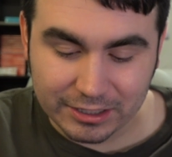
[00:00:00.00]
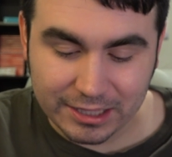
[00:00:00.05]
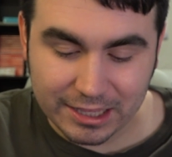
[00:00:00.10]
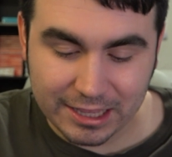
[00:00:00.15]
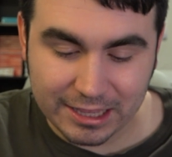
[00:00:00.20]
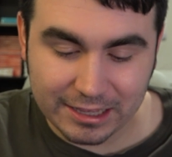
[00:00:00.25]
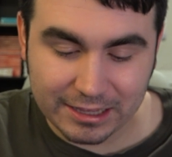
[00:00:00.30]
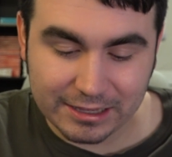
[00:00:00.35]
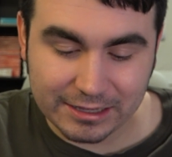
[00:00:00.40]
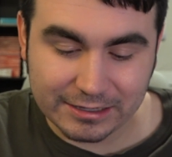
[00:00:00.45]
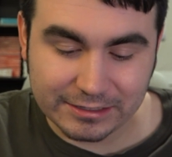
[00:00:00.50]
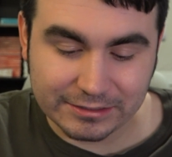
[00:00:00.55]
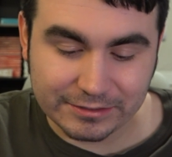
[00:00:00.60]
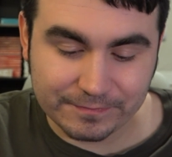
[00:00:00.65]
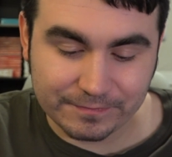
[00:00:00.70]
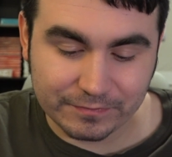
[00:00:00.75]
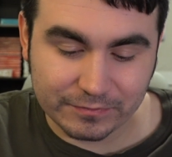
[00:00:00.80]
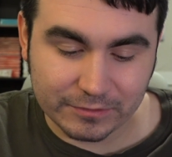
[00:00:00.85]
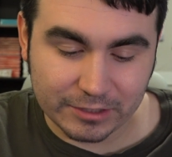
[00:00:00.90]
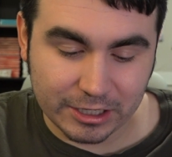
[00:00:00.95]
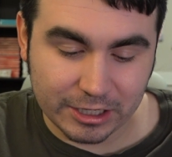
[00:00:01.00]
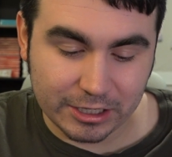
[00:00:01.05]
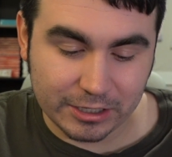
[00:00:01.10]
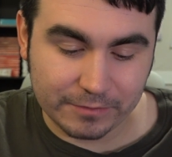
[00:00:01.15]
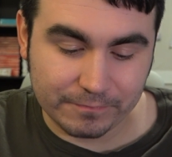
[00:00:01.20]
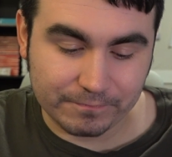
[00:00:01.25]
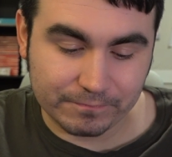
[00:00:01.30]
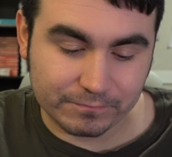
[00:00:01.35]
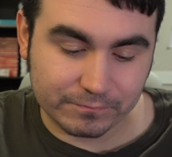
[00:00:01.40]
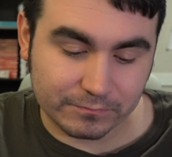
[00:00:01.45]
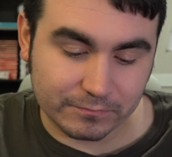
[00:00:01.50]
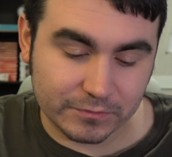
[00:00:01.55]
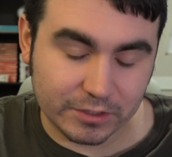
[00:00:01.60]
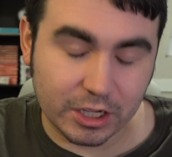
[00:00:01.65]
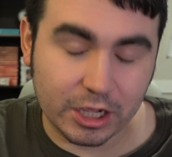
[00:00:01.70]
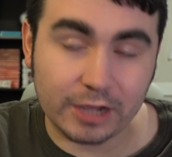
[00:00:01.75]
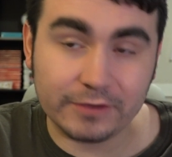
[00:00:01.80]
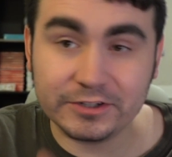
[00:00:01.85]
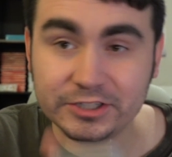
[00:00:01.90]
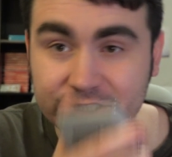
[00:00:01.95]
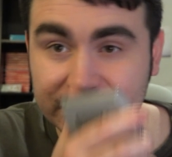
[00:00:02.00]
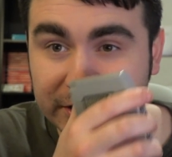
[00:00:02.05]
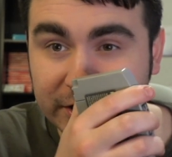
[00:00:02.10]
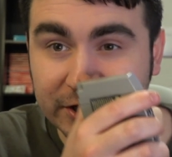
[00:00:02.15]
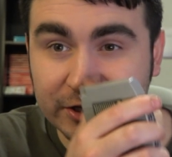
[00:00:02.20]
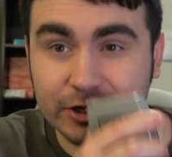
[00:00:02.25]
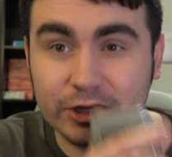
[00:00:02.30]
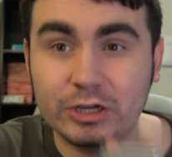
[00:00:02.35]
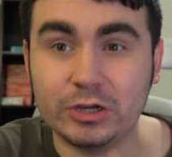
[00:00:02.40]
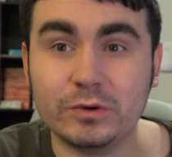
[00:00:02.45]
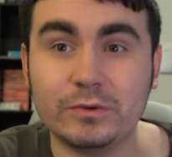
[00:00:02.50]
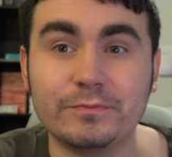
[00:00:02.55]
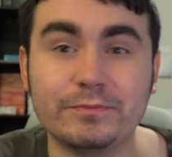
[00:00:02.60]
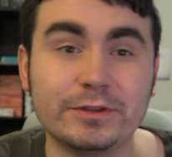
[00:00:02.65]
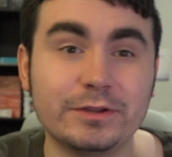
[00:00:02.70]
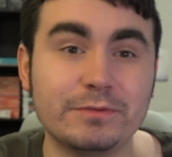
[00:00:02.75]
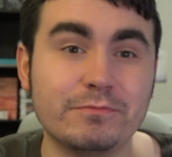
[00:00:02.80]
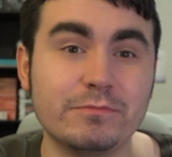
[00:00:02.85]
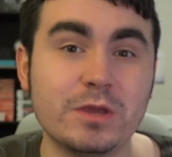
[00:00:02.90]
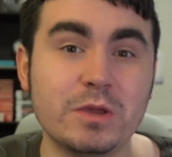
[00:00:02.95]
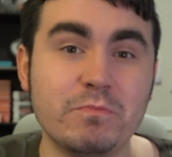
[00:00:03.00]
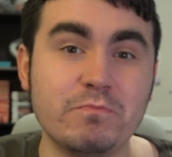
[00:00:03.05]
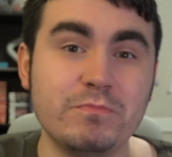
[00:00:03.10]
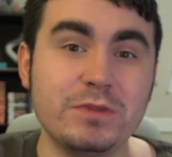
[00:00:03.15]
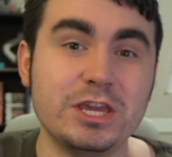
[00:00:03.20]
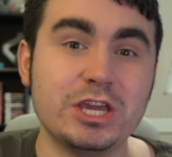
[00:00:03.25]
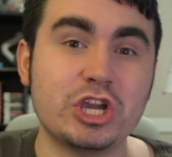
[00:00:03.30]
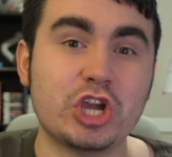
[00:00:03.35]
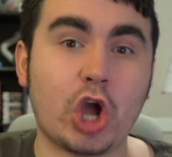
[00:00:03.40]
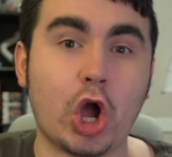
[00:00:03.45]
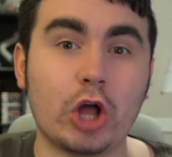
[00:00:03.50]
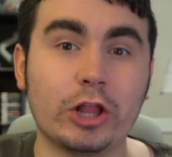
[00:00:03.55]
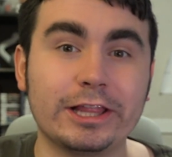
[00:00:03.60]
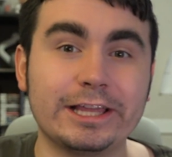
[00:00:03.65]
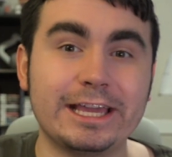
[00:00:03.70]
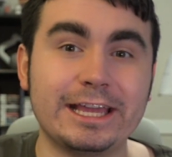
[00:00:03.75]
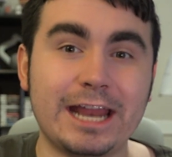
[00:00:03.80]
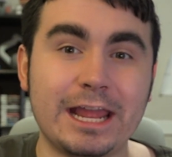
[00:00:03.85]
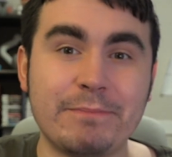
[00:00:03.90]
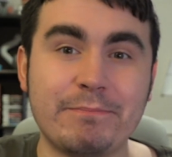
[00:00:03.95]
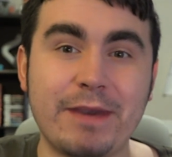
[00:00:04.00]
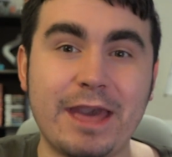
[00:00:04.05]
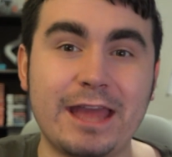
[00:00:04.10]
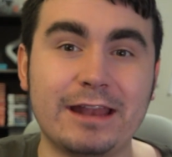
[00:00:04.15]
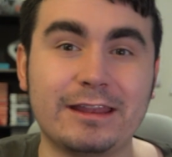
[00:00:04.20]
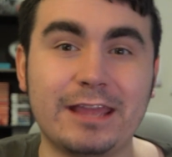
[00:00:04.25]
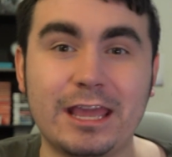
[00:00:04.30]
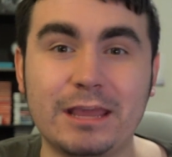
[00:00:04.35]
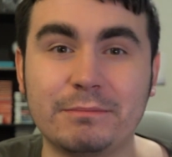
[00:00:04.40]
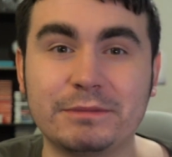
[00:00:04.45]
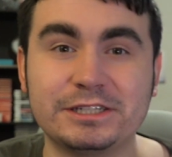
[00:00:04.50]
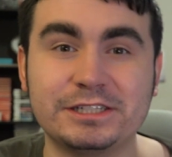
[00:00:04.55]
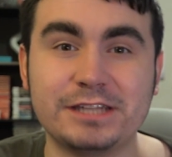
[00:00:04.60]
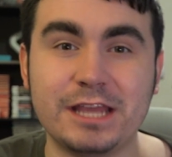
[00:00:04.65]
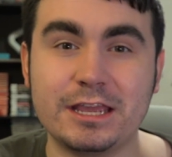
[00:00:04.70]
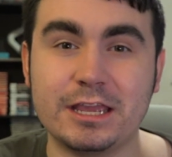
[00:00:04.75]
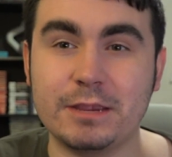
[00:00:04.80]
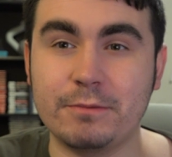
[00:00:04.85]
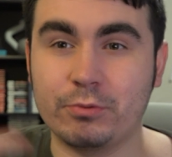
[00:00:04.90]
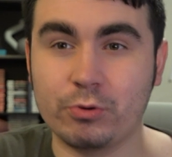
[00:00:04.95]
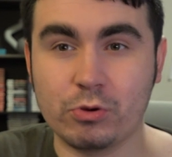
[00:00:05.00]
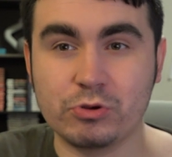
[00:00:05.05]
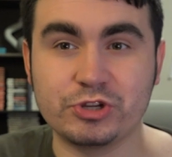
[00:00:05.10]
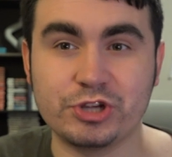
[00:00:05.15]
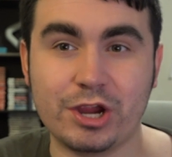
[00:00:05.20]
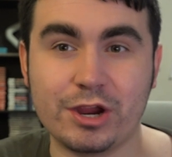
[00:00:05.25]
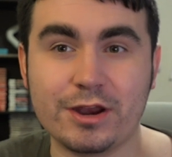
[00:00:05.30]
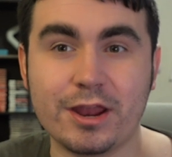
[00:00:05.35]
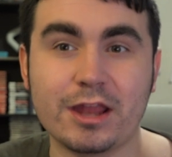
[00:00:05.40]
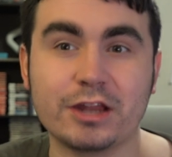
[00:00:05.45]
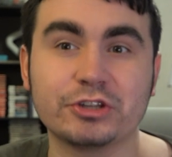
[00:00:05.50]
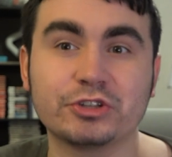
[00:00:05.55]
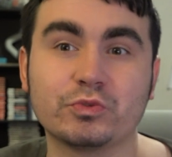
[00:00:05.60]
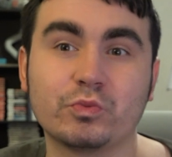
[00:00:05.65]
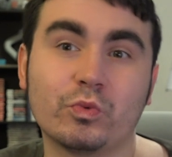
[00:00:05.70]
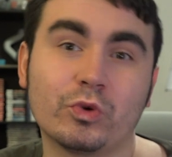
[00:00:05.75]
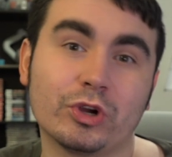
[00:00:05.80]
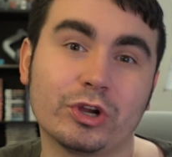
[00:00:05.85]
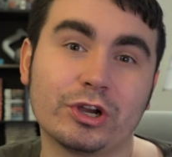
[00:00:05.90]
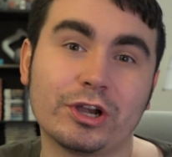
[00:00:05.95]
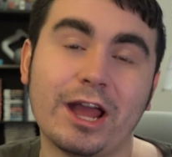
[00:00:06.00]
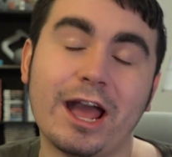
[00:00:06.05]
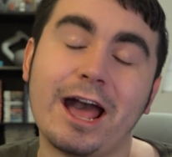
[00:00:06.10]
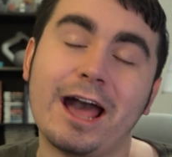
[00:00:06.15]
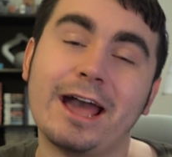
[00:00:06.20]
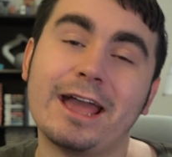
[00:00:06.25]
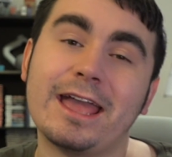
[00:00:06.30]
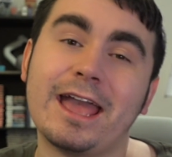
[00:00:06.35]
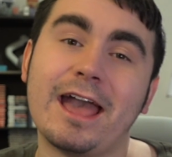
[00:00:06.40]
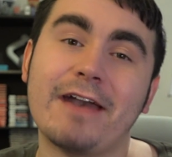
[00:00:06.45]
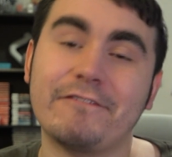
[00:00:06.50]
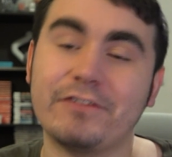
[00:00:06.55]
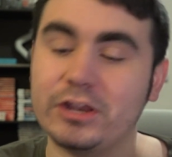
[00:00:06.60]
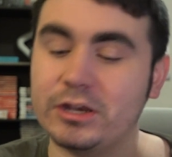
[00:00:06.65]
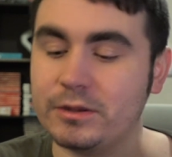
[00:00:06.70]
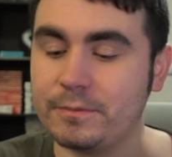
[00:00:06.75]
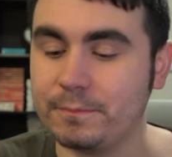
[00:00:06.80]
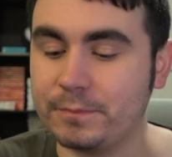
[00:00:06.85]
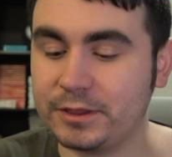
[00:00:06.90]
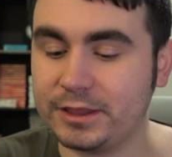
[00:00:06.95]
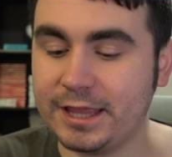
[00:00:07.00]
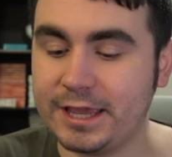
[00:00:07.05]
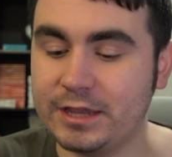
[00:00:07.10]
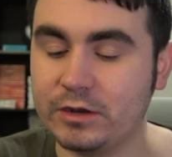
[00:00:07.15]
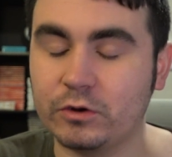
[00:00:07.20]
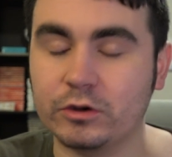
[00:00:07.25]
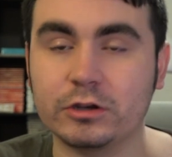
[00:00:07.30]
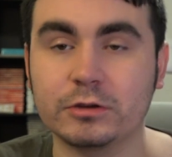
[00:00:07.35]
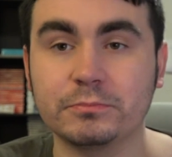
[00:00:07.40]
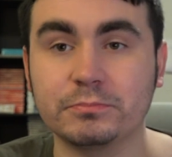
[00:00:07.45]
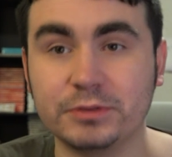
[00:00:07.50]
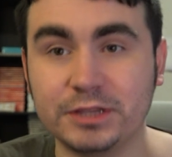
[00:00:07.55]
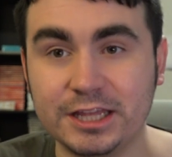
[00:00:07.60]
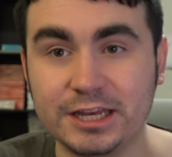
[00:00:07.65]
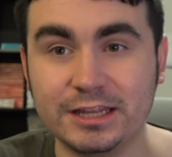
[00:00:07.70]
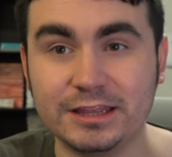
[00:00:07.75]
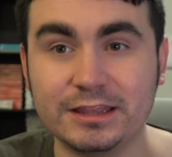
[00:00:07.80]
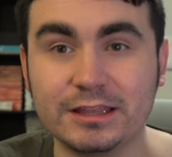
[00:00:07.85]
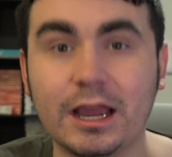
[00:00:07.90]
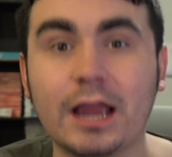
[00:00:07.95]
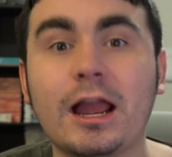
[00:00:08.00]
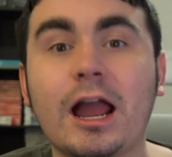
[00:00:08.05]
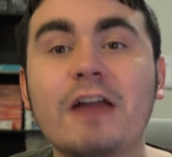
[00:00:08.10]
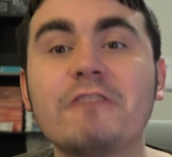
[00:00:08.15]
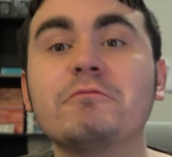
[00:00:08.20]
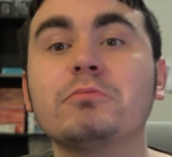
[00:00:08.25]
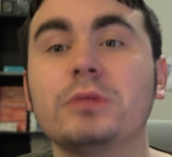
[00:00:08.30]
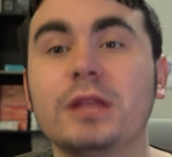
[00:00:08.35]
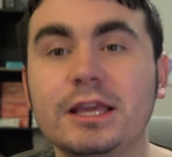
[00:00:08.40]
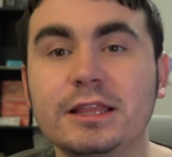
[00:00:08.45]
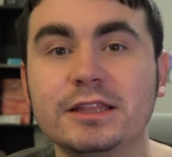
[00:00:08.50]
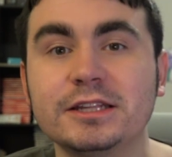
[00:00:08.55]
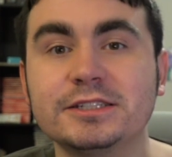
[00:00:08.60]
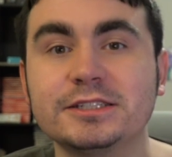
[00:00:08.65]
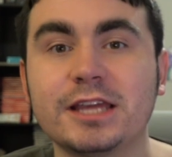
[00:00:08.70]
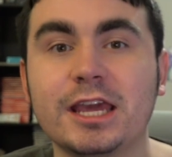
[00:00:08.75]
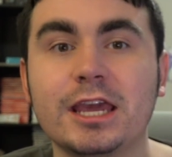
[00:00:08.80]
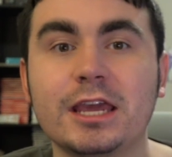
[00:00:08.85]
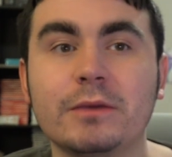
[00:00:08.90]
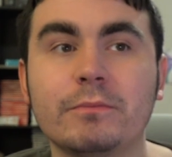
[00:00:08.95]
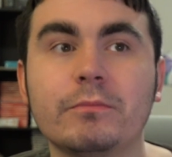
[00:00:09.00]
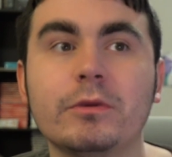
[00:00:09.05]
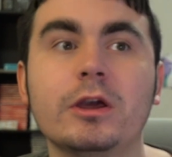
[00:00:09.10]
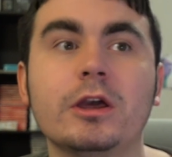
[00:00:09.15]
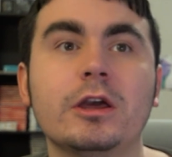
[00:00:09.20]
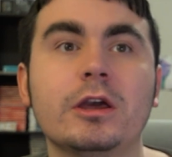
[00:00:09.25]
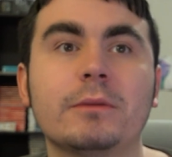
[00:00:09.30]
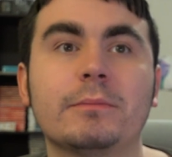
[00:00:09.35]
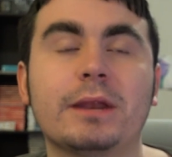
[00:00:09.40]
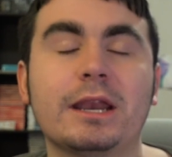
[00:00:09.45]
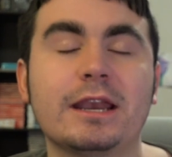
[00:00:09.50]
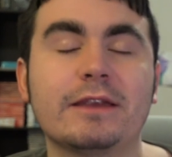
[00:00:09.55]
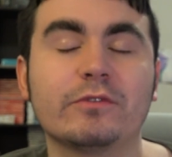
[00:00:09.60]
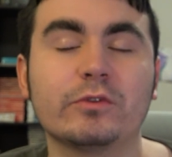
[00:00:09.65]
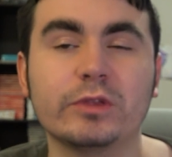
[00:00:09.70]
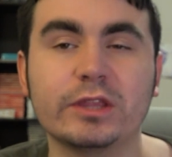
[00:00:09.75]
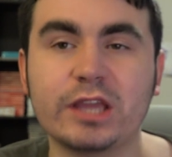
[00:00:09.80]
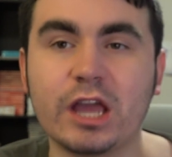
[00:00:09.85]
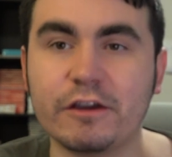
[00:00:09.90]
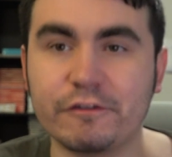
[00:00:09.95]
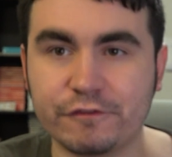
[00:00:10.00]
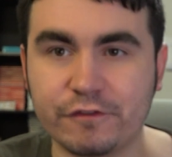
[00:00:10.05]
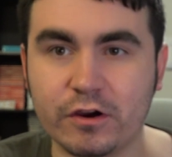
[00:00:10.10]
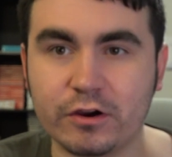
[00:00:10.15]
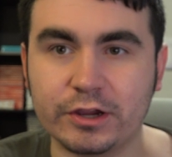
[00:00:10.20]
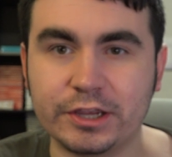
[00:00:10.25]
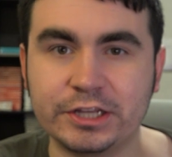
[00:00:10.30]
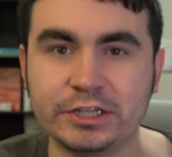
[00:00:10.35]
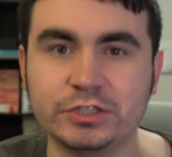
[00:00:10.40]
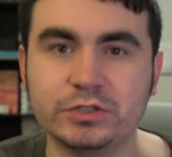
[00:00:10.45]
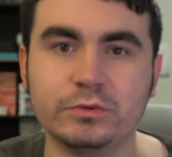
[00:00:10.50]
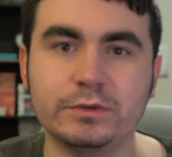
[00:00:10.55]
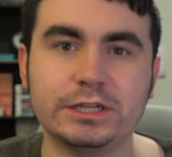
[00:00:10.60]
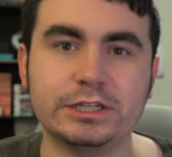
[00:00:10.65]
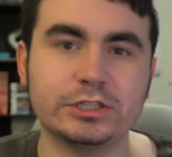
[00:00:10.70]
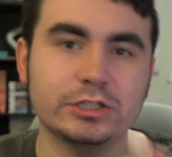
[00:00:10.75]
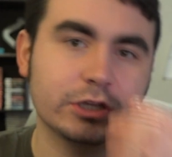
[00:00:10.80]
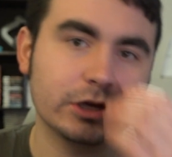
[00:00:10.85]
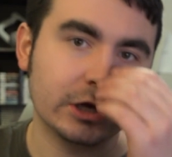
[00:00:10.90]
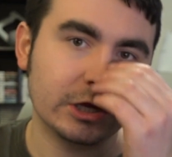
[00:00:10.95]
And obviously, you know, me calling it a bad game is taking Pro Jared at his word. I haven't played or completed. I've played this game, but I never really got far into it.